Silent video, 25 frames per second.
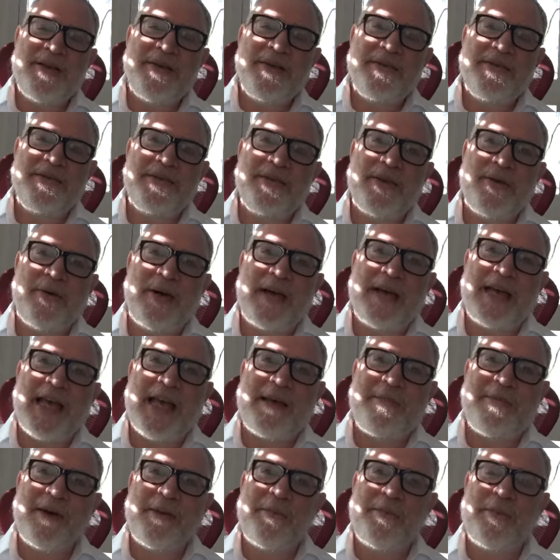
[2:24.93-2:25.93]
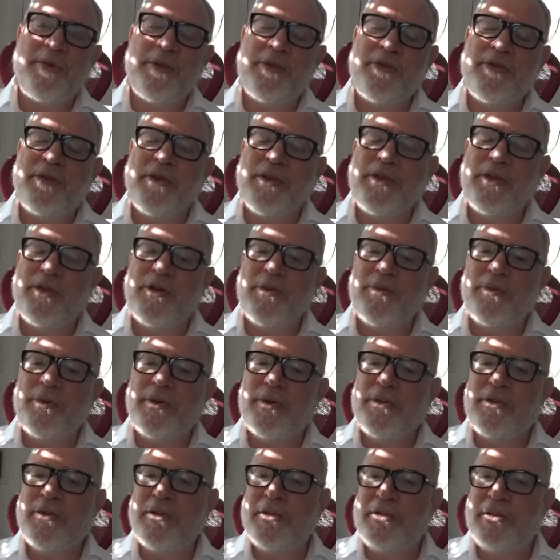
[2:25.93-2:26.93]
So I came up with
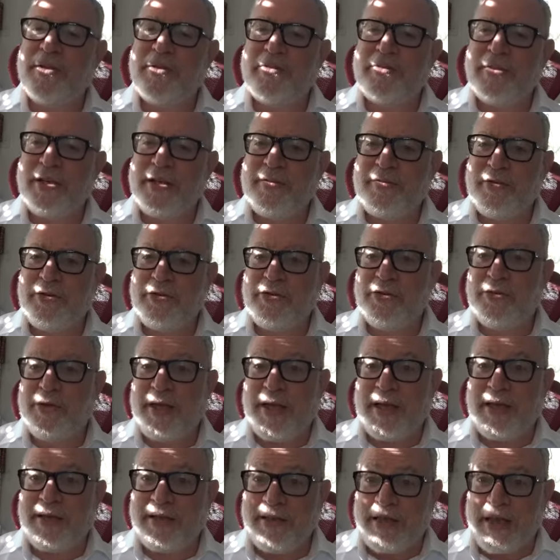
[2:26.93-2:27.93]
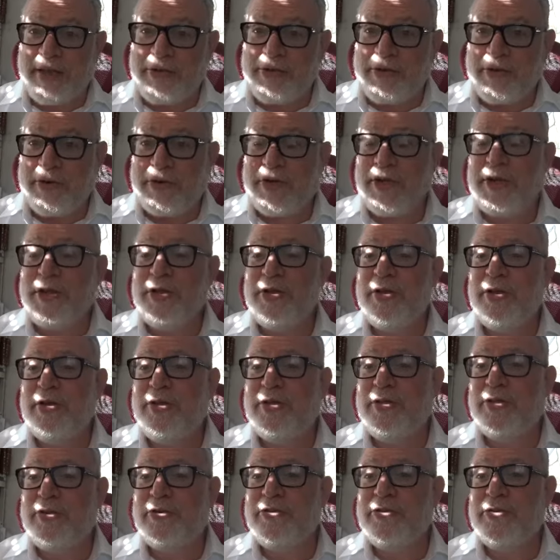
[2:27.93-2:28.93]
the, instead of the Judean desert,
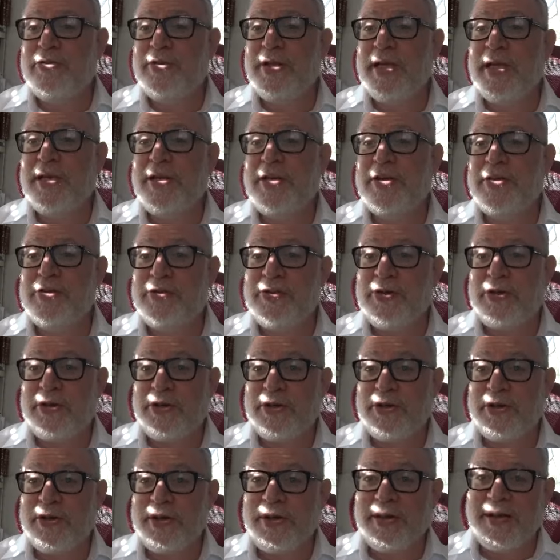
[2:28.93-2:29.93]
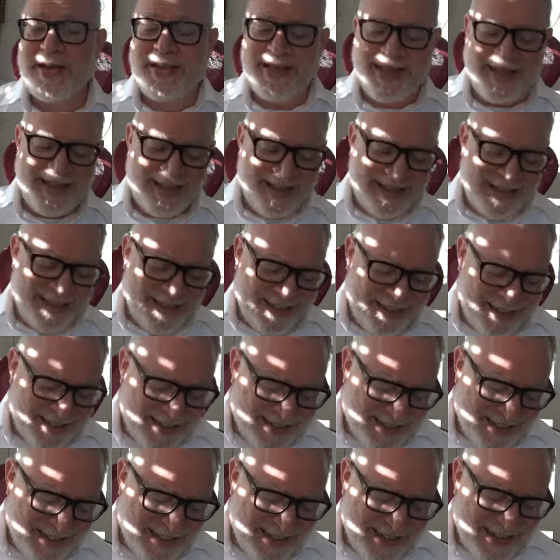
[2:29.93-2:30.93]
the Judean dessert.
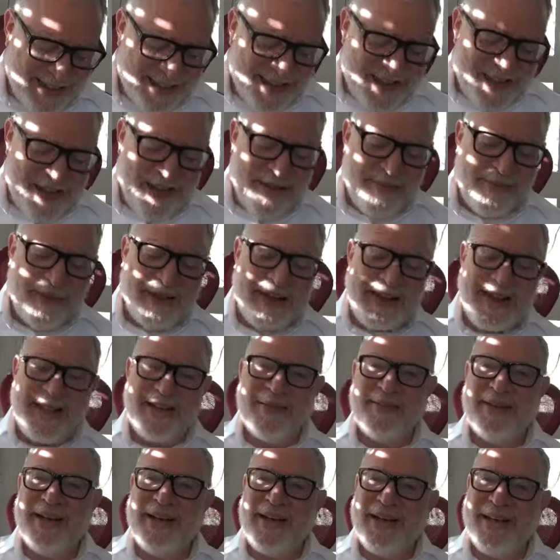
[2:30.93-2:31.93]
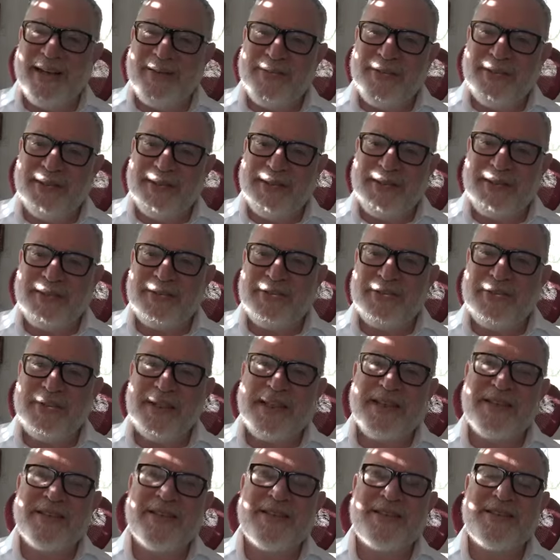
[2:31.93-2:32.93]
But anyway, I'll give you a little
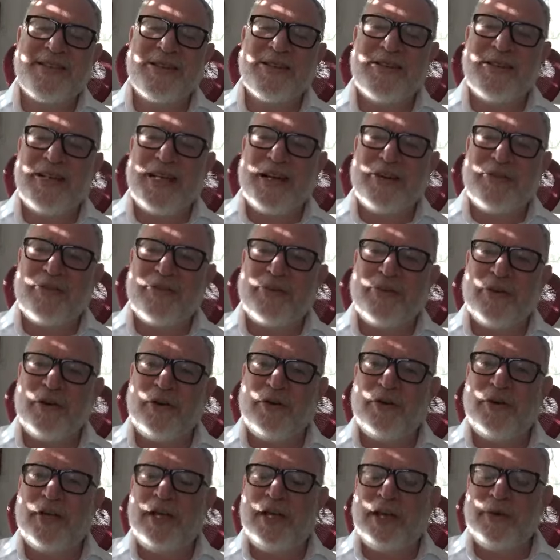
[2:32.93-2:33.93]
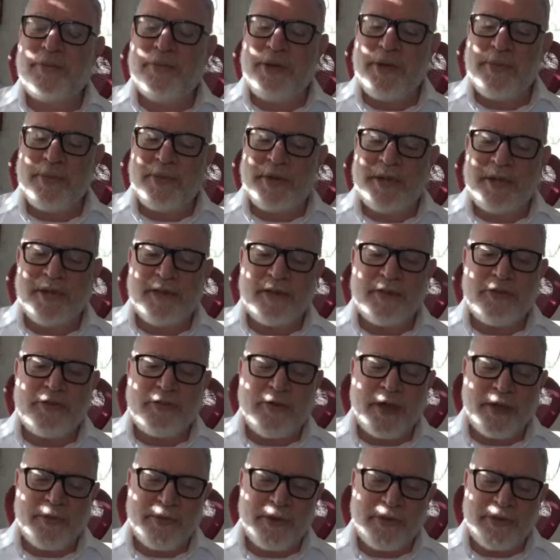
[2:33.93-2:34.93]
Judean dessert now of Torah, and we will
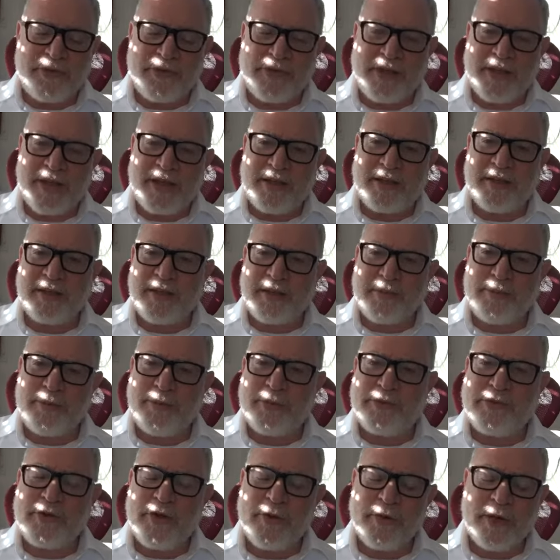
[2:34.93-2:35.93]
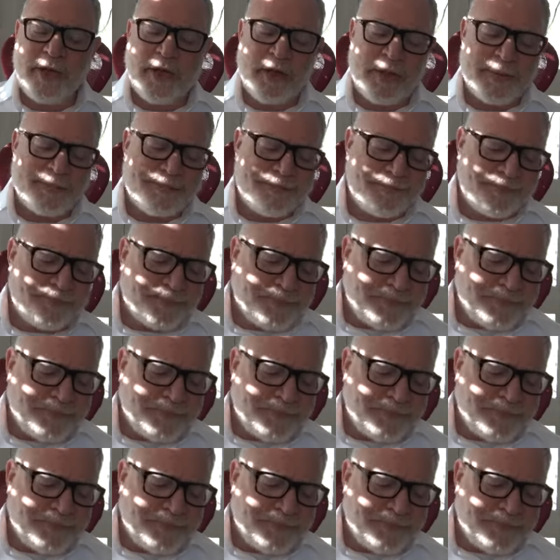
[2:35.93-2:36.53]
try to understand a little bit what's going on.